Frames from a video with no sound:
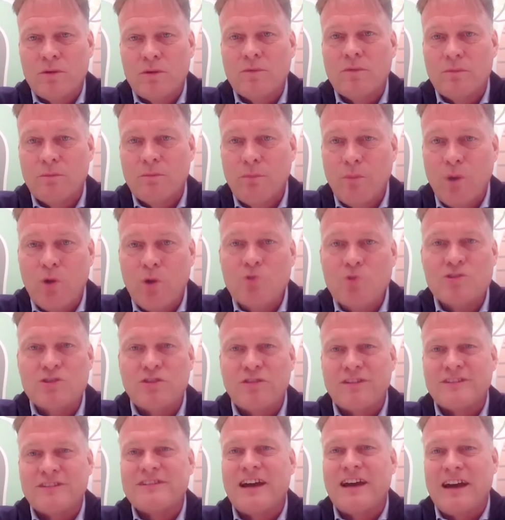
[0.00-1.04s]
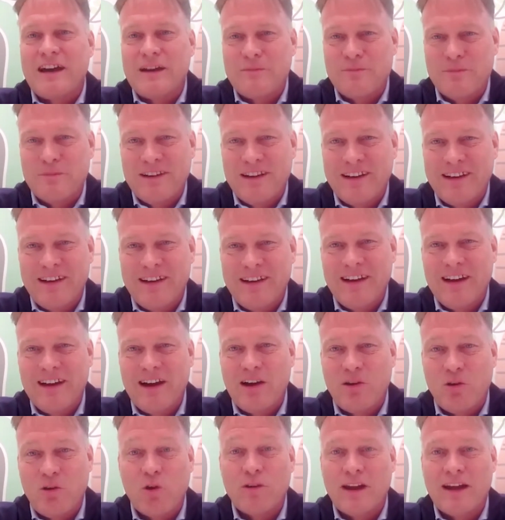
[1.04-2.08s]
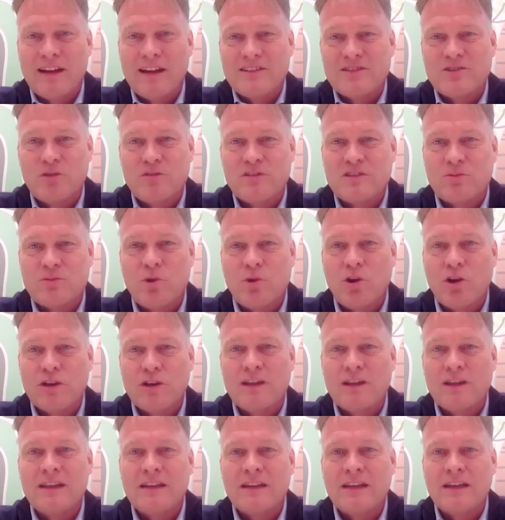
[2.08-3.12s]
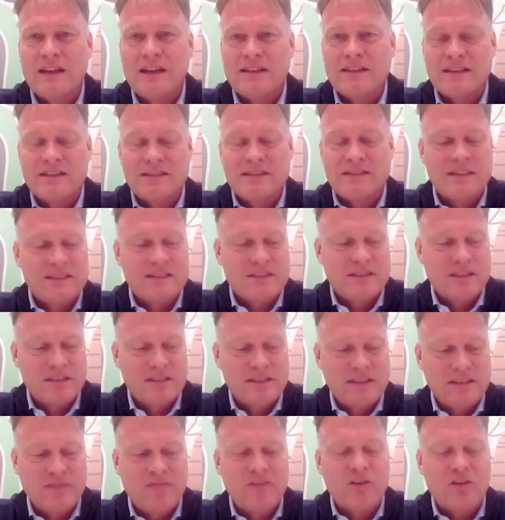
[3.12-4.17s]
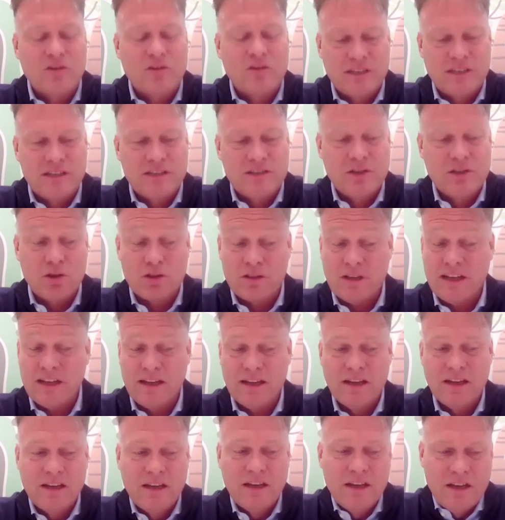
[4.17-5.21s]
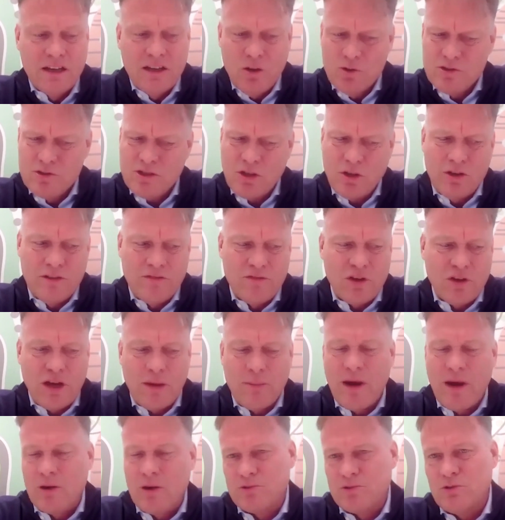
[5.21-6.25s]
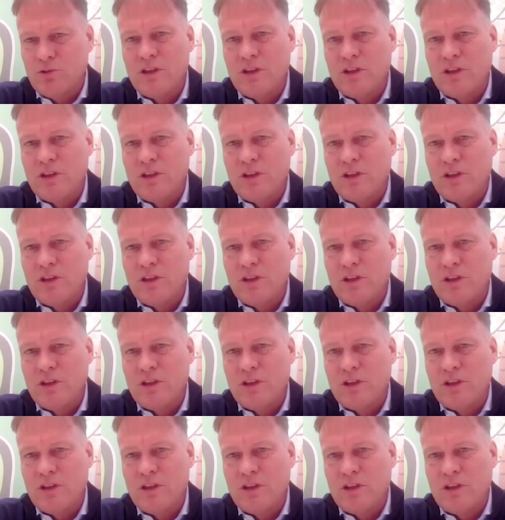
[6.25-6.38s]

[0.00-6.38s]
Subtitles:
most of the time our online service work. In India, it's a difficulty. Certainly, also if you come out to